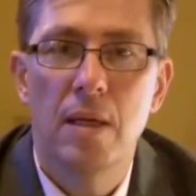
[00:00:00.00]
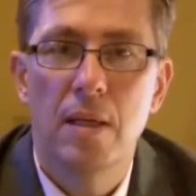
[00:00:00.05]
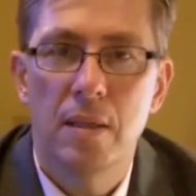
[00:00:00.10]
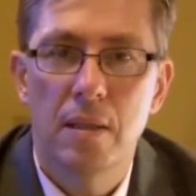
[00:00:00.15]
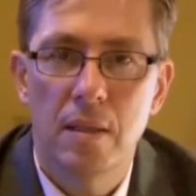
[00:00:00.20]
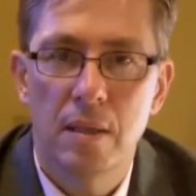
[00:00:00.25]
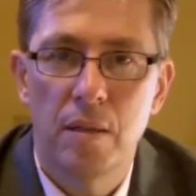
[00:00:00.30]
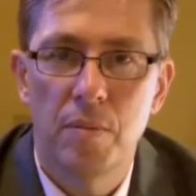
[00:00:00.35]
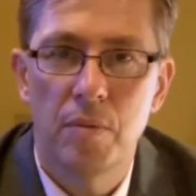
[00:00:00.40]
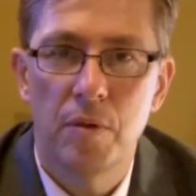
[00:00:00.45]

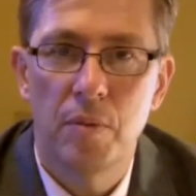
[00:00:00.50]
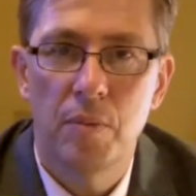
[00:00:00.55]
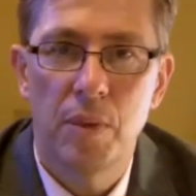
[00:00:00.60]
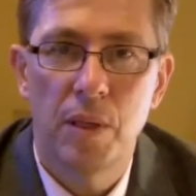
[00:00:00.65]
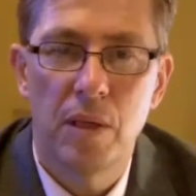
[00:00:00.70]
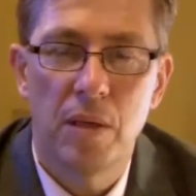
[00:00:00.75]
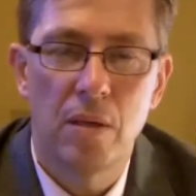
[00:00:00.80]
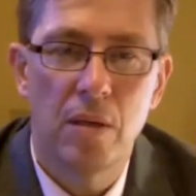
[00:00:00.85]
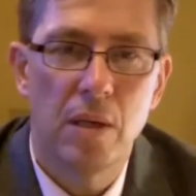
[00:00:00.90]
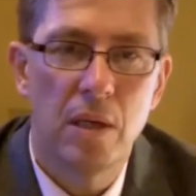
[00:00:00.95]
simply
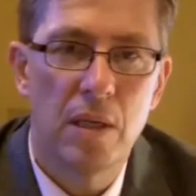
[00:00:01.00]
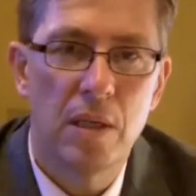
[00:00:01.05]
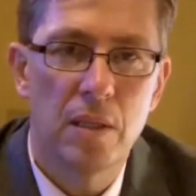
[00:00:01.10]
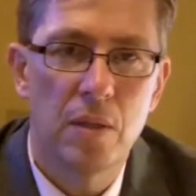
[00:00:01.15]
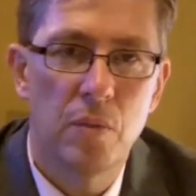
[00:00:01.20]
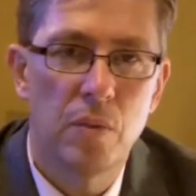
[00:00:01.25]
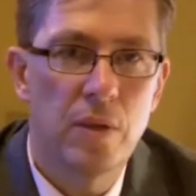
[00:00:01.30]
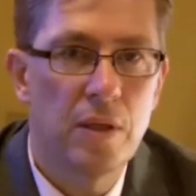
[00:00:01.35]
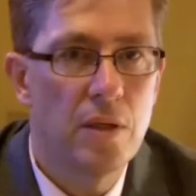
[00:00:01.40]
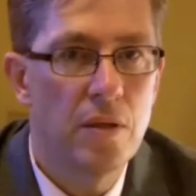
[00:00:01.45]

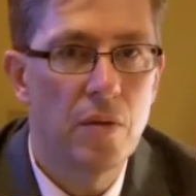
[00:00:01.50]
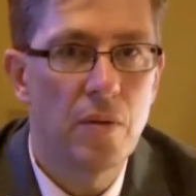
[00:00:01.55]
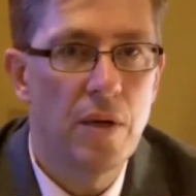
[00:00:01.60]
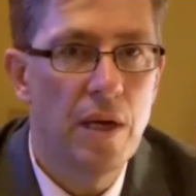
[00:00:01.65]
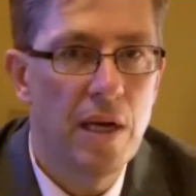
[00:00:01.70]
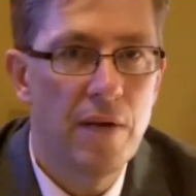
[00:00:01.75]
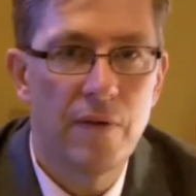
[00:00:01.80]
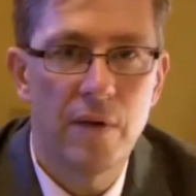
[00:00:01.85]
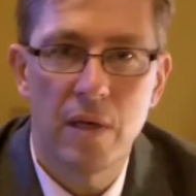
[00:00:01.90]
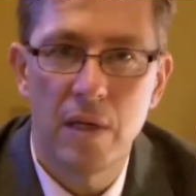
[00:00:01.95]
because we do
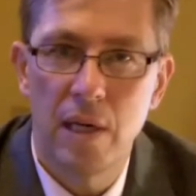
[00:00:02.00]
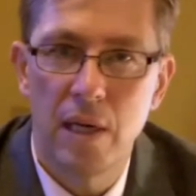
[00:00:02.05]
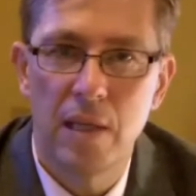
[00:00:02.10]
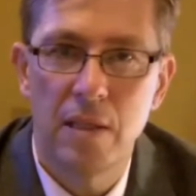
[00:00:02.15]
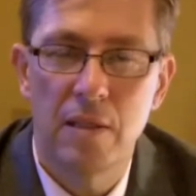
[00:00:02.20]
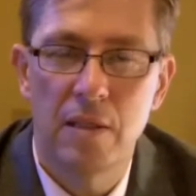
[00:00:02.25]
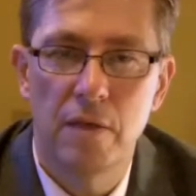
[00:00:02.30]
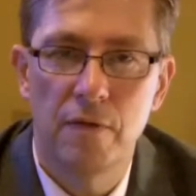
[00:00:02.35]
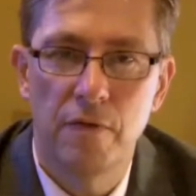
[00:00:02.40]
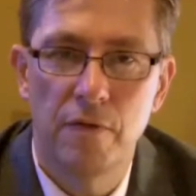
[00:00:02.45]
have a
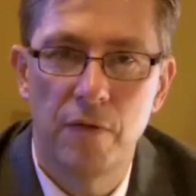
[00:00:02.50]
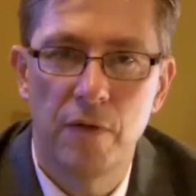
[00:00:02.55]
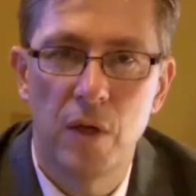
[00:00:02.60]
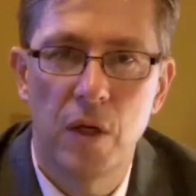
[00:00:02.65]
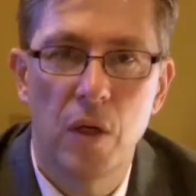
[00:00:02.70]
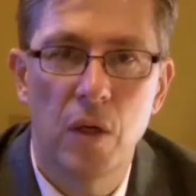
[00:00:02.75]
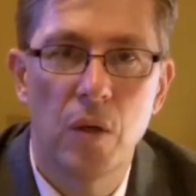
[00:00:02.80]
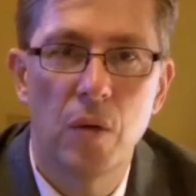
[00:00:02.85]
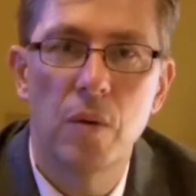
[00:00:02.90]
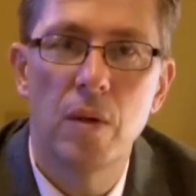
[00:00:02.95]
constant
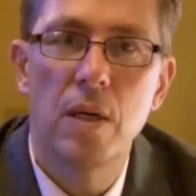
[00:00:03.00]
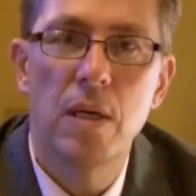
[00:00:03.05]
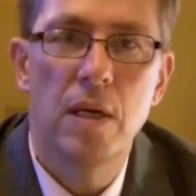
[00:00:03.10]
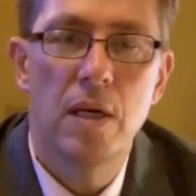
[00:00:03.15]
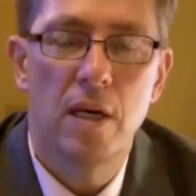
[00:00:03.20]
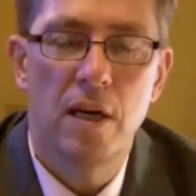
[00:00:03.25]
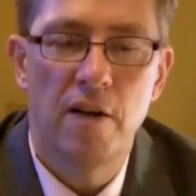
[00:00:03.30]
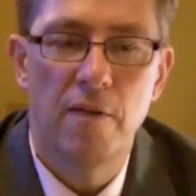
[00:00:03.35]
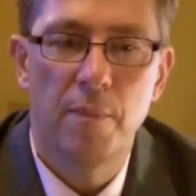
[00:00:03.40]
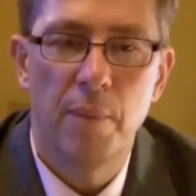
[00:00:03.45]
flow
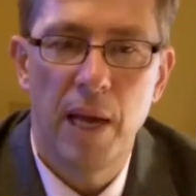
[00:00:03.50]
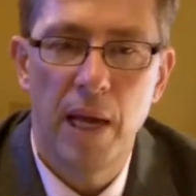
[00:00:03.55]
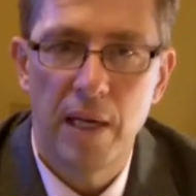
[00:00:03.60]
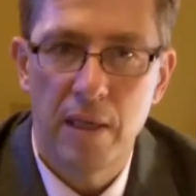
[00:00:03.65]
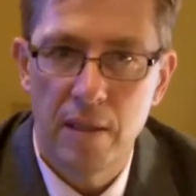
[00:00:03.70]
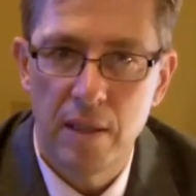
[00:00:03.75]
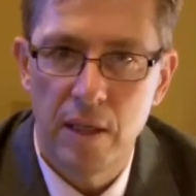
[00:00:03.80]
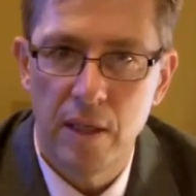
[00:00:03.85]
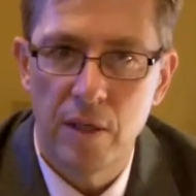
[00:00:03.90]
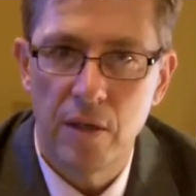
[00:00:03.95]
of
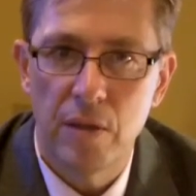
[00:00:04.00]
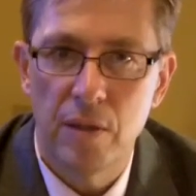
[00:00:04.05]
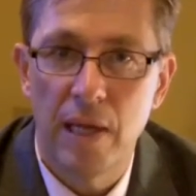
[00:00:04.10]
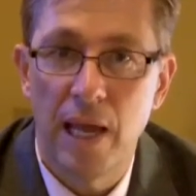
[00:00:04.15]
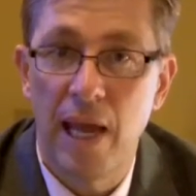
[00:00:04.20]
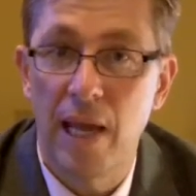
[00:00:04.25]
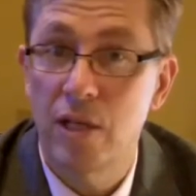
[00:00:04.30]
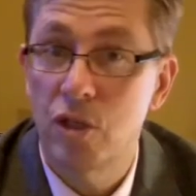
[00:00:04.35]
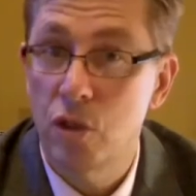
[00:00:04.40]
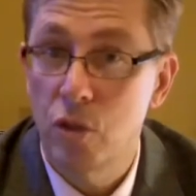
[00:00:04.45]
bank sales
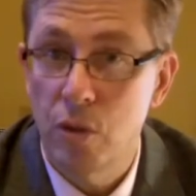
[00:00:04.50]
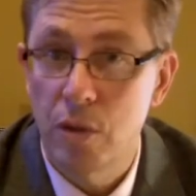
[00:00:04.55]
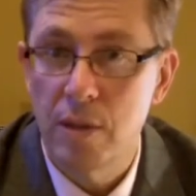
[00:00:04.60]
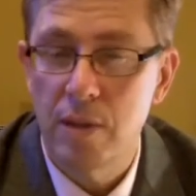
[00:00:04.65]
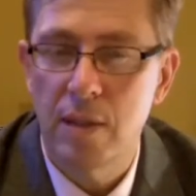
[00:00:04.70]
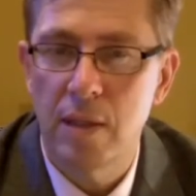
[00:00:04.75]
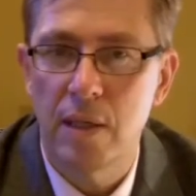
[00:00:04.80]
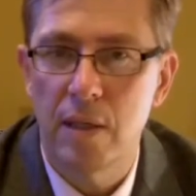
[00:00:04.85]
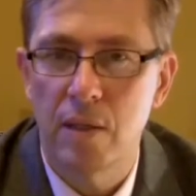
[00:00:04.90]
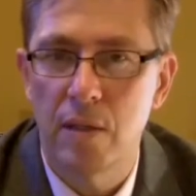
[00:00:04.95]
and
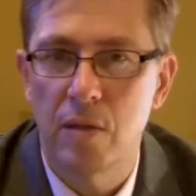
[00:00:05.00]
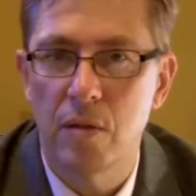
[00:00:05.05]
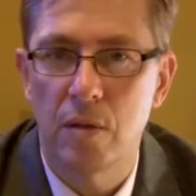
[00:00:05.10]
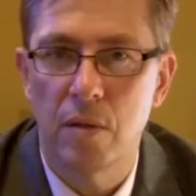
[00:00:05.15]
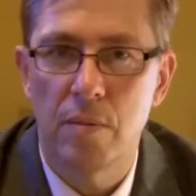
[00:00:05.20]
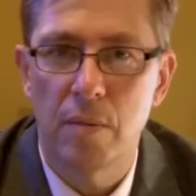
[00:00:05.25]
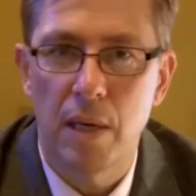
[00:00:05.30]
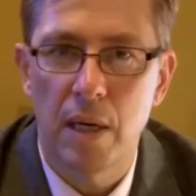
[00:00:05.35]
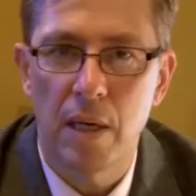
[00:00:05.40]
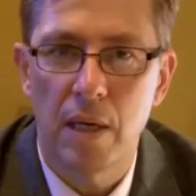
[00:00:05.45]
short sales to
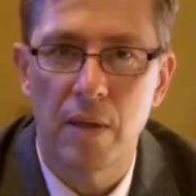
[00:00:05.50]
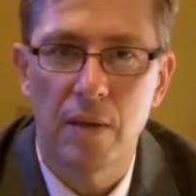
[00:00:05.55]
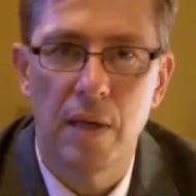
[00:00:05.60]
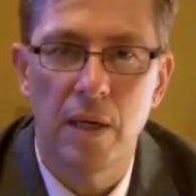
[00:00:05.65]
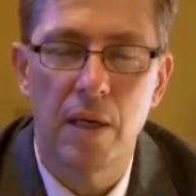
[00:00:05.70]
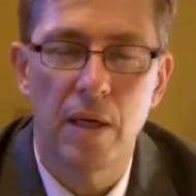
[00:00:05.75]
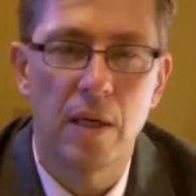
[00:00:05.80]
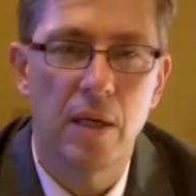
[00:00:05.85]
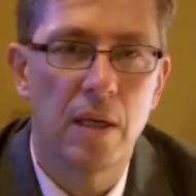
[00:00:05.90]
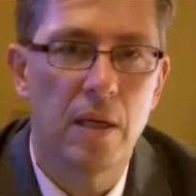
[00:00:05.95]
the market
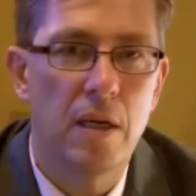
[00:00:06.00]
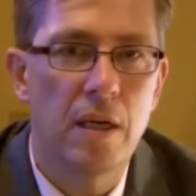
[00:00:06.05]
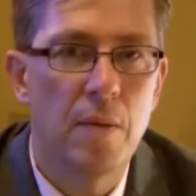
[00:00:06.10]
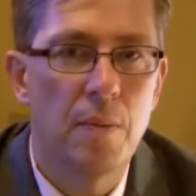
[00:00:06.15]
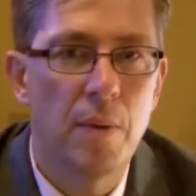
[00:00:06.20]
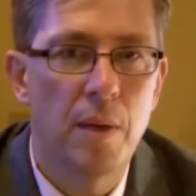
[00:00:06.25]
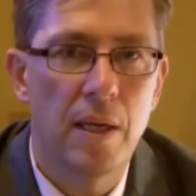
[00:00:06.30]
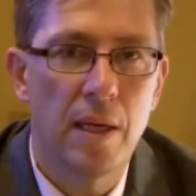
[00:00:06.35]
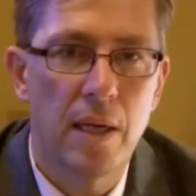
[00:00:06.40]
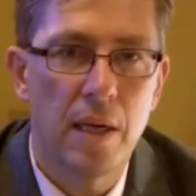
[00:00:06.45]
that are going to
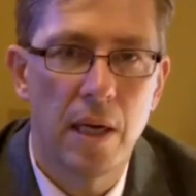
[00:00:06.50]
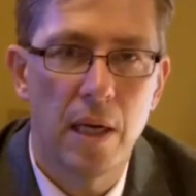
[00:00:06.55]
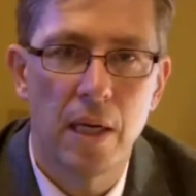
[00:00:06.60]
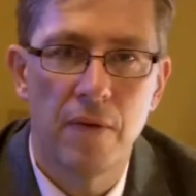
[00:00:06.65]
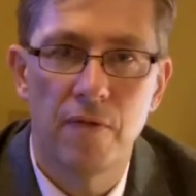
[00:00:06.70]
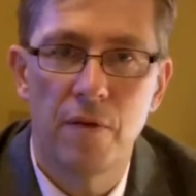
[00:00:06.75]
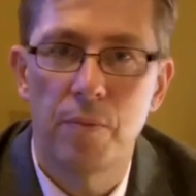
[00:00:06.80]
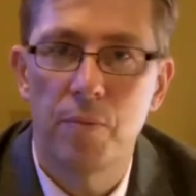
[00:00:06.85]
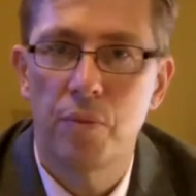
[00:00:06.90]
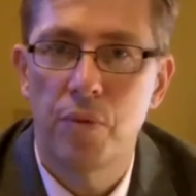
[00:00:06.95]
keep any kind
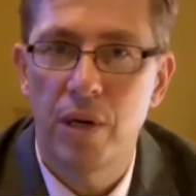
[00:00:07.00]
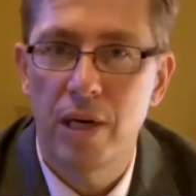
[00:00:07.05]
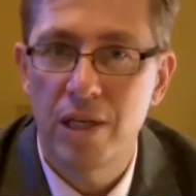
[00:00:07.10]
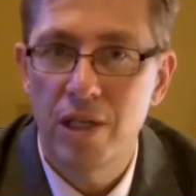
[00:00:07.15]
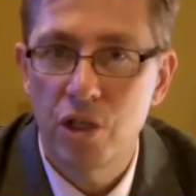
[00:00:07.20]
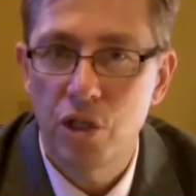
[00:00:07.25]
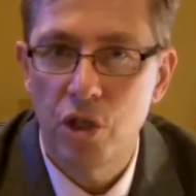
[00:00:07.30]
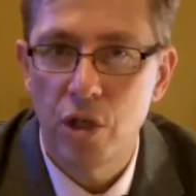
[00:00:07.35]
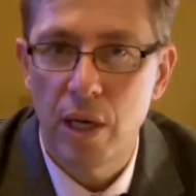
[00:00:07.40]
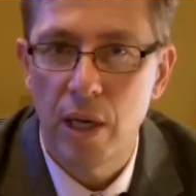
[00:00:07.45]
of a
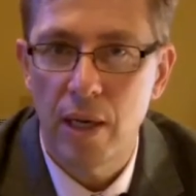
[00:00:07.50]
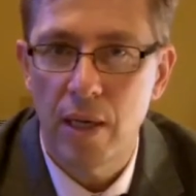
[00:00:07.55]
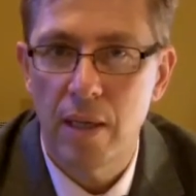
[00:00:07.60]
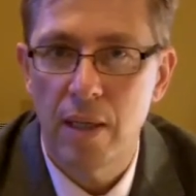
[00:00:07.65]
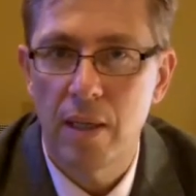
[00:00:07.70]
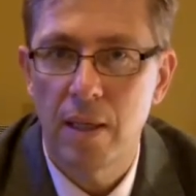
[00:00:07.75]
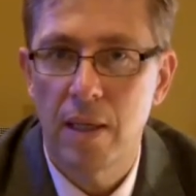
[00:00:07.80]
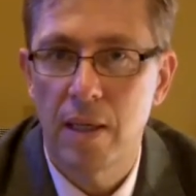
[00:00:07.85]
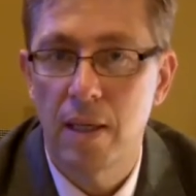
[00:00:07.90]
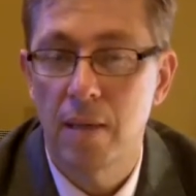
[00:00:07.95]
price
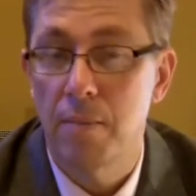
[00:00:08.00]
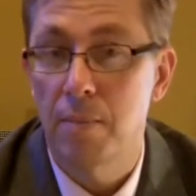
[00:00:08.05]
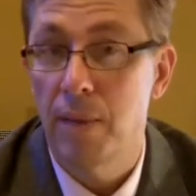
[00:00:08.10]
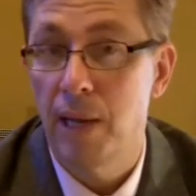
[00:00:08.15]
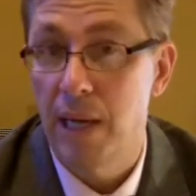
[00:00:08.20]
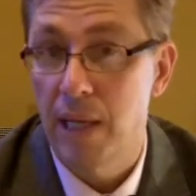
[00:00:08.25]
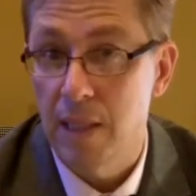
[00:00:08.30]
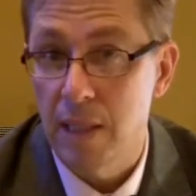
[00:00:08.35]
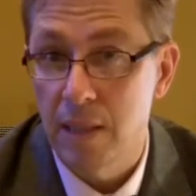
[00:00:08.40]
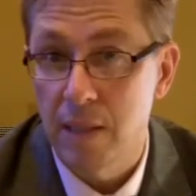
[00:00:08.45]
check in
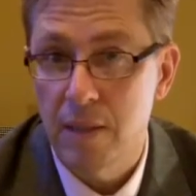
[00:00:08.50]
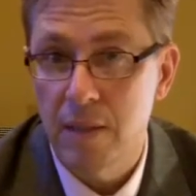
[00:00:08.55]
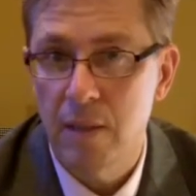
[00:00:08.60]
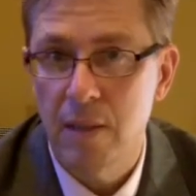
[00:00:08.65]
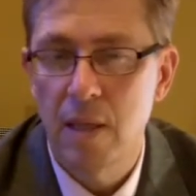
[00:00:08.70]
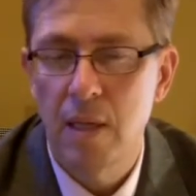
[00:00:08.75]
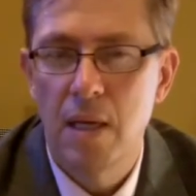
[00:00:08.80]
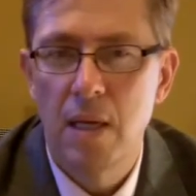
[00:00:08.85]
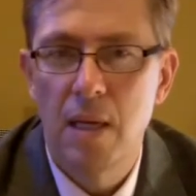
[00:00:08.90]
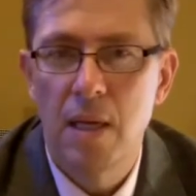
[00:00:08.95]
balance.